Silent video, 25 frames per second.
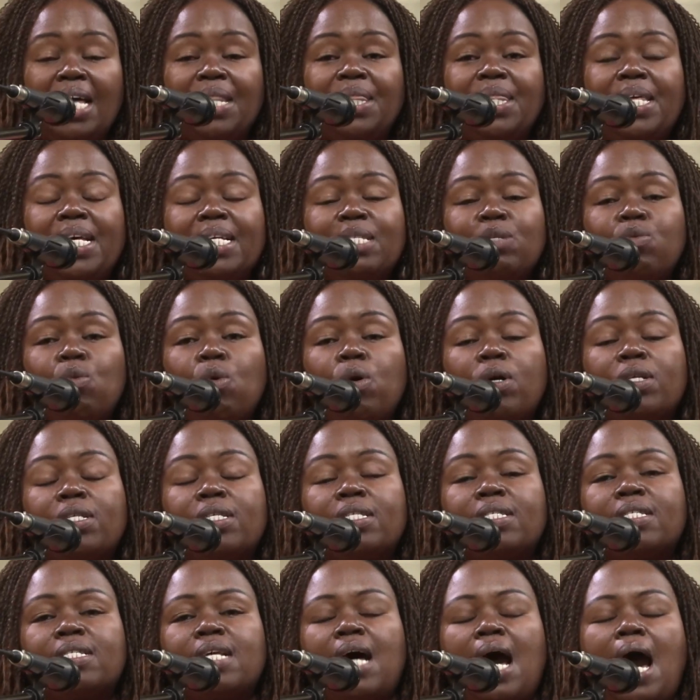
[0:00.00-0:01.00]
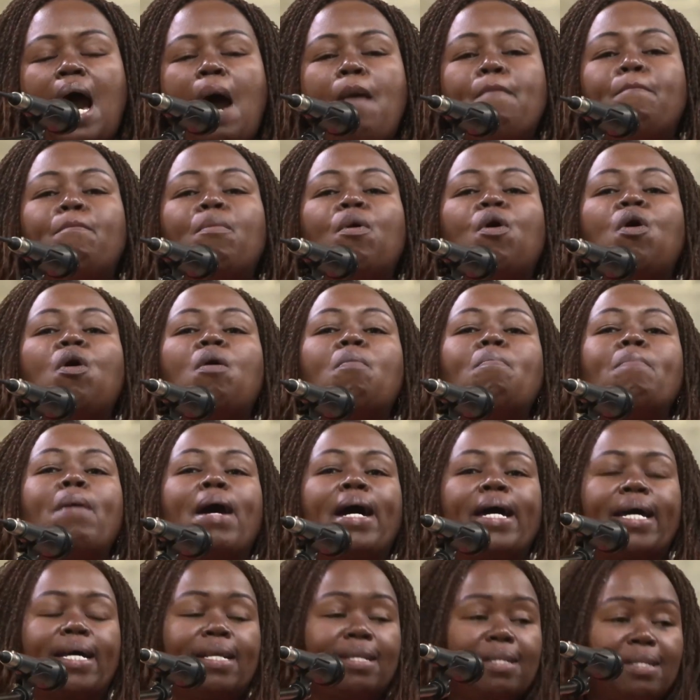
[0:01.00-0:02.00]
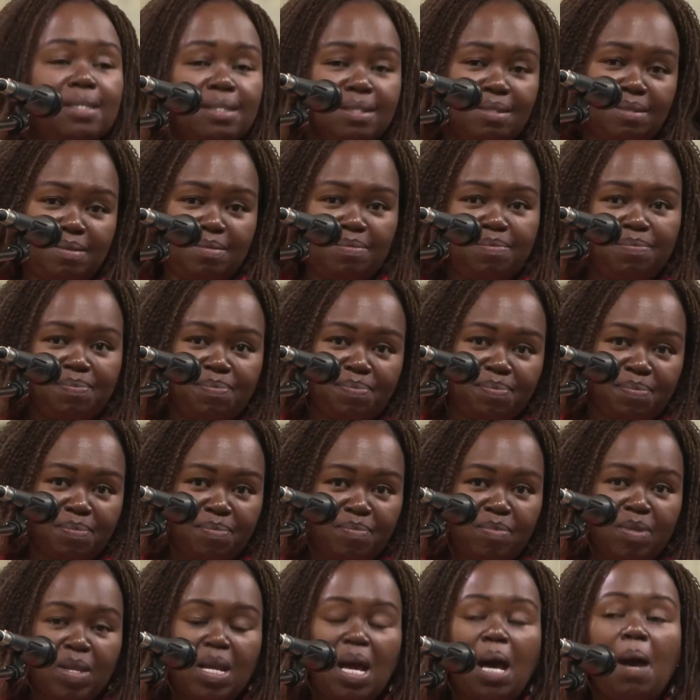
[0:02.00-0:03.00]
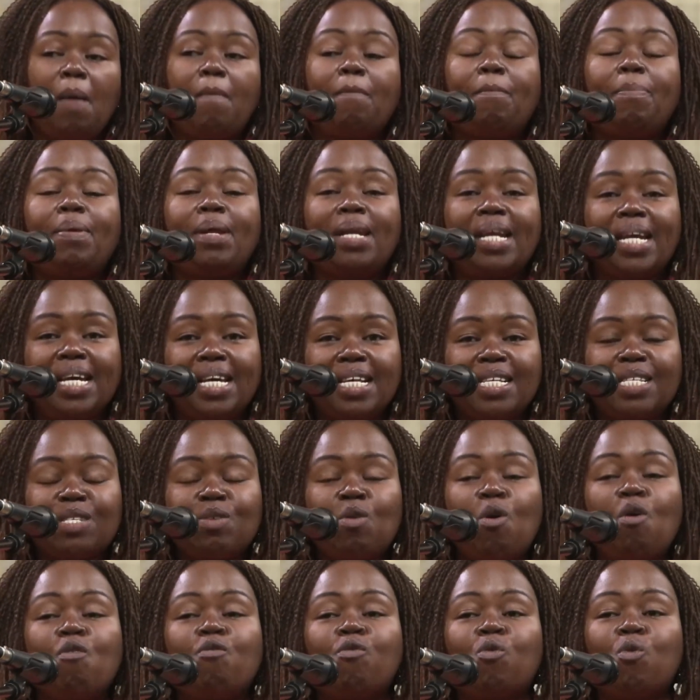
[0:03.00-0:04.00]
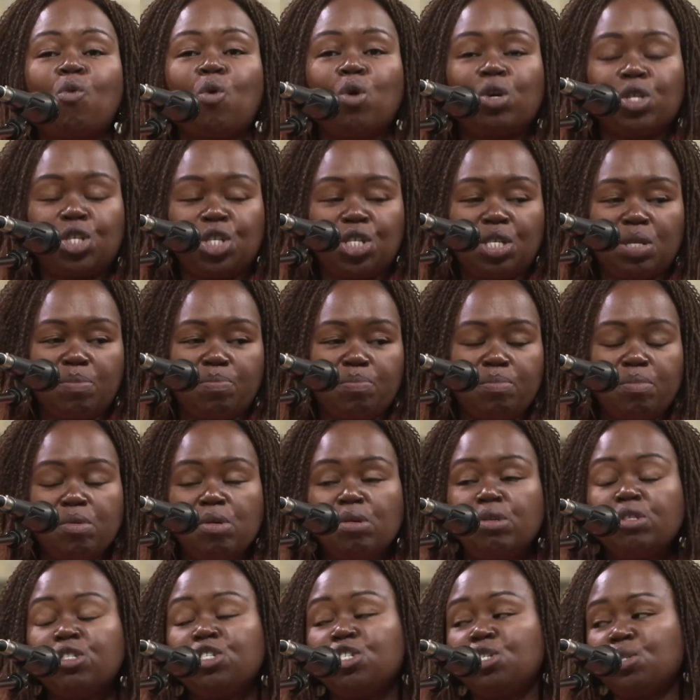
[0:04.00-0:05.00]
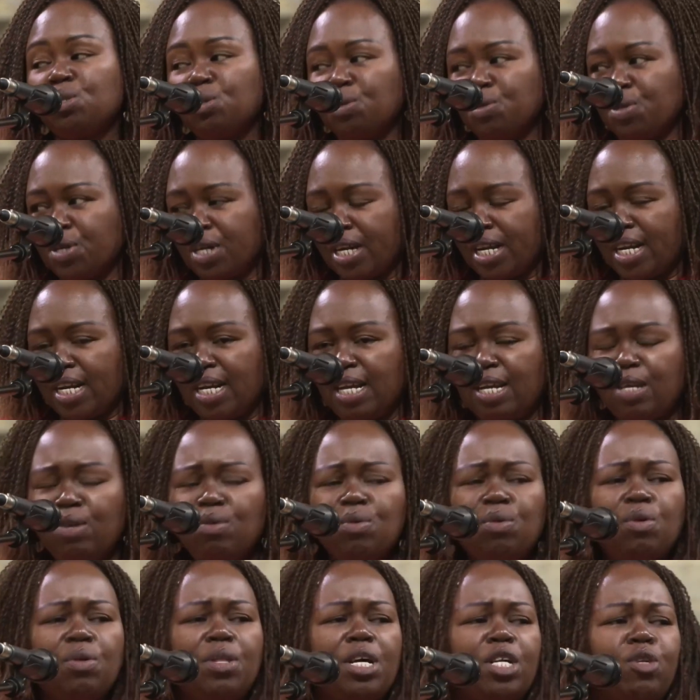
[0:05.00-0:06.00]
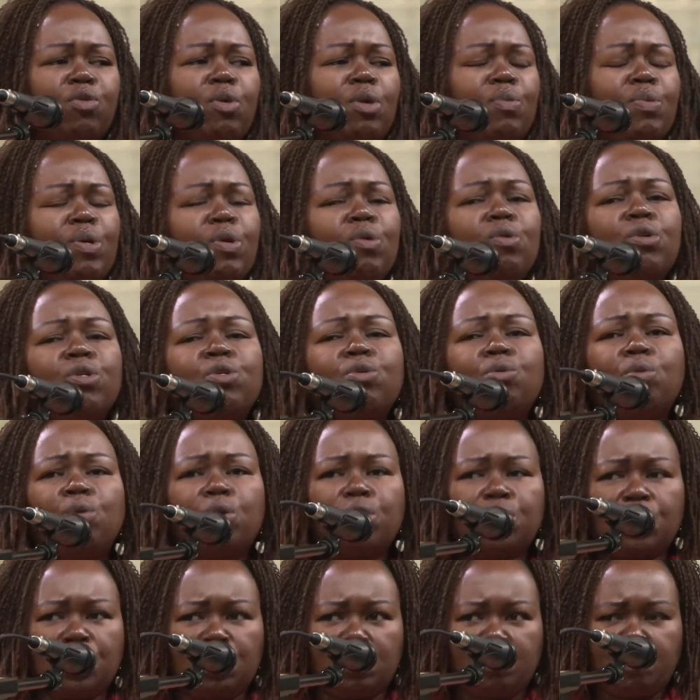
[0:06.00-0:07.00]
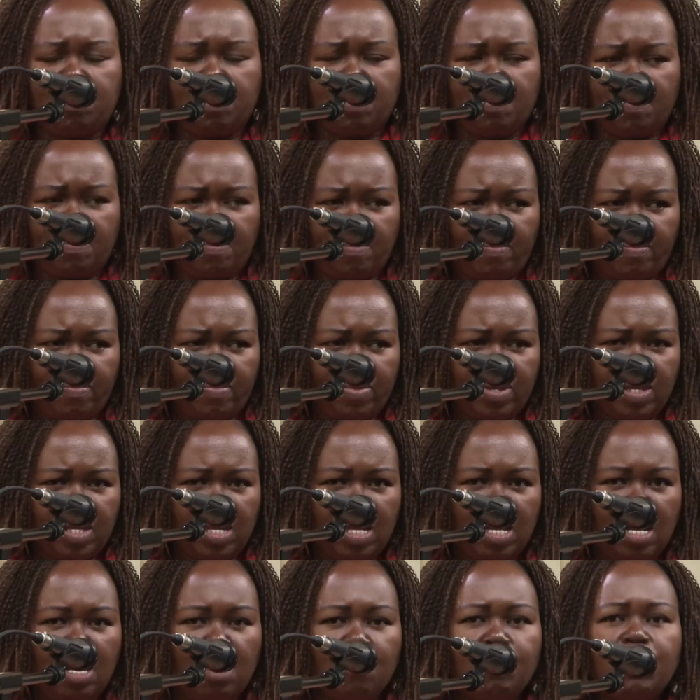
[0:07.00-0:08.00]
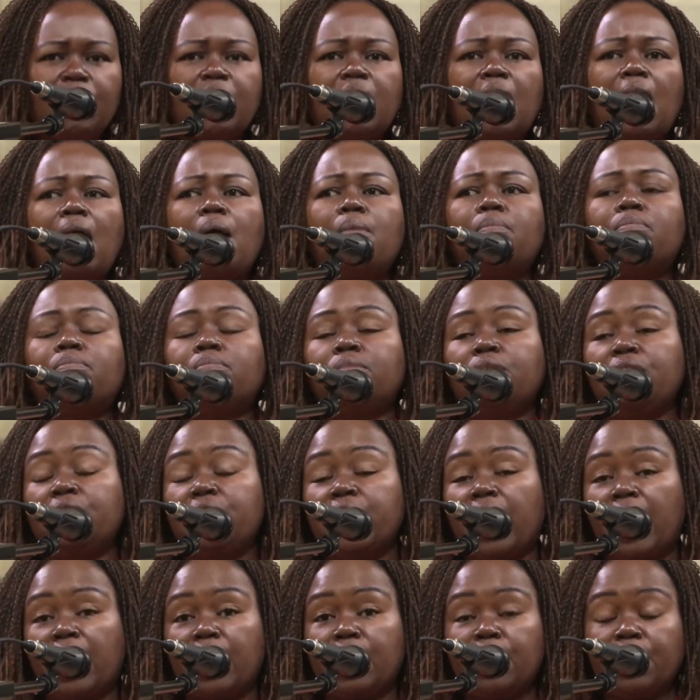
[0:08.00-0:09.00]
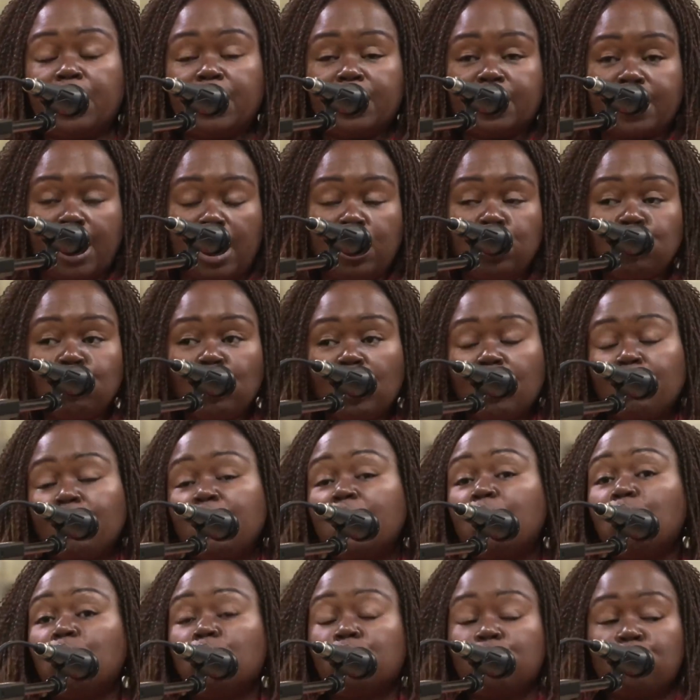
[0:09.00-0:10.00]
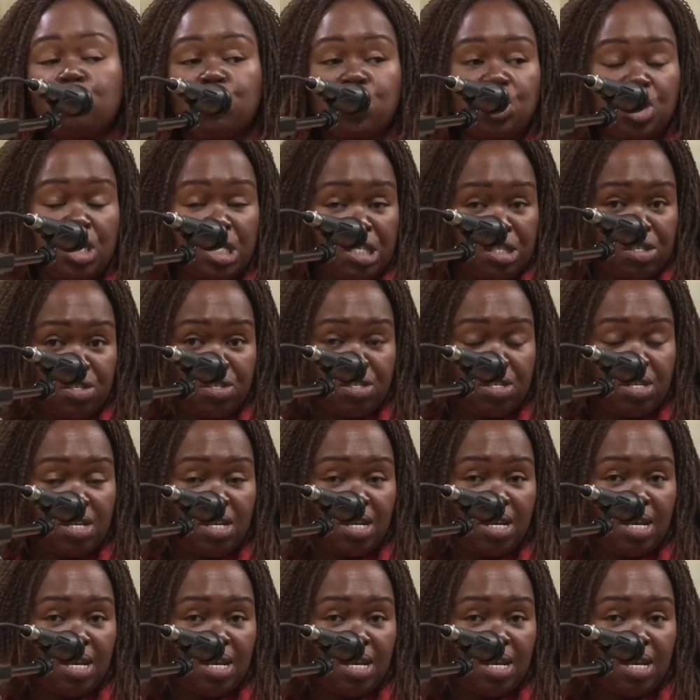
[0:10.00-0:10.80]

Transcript: This was a mobile place of worship. Children, you know that when we go to worship, we come here in the sanctuary, we go to church.